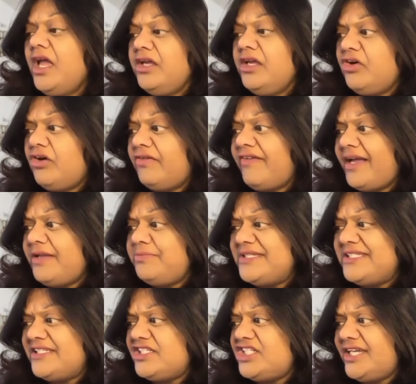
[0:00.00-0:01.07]
You all right,
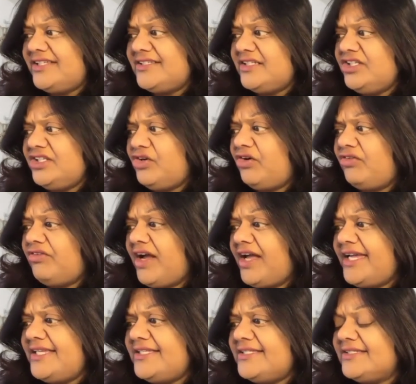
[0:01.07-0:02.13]
Mr. Chetan? You all right?